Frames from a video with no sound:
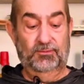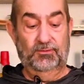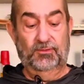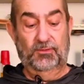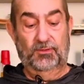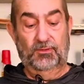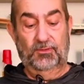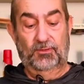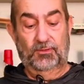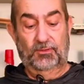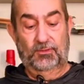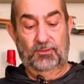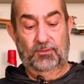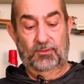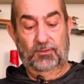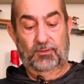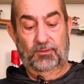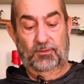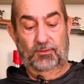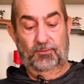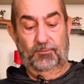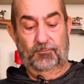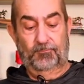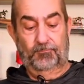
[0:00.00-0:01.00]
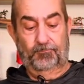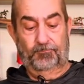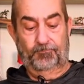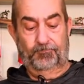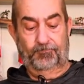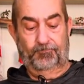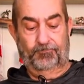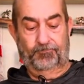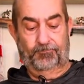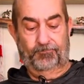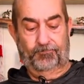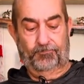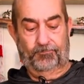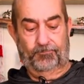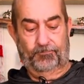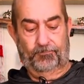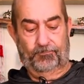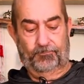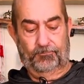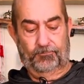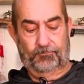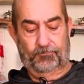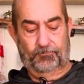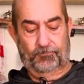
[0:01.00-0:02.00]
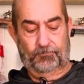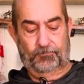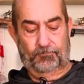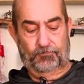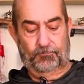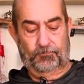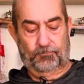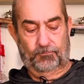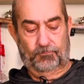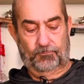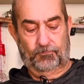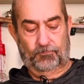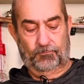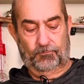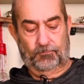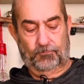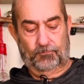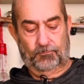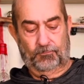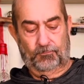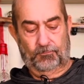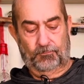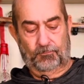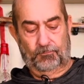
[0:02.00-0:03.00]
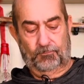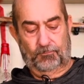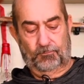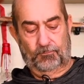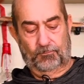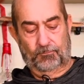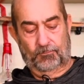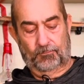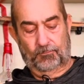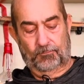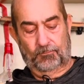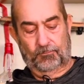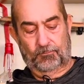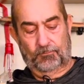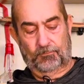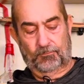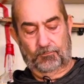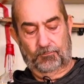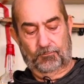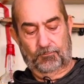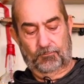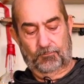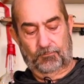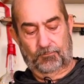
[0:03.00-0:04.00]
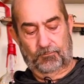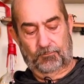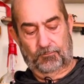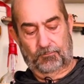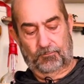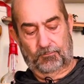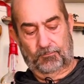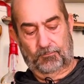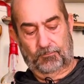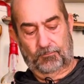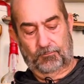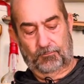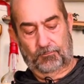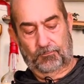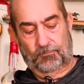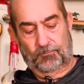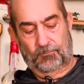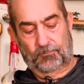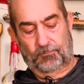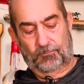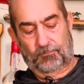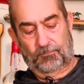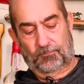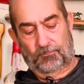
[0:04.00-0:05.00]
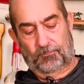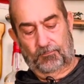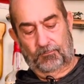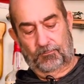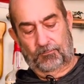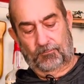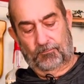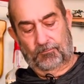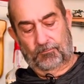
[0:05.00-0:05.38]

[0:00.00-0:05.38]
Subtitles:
[no speech]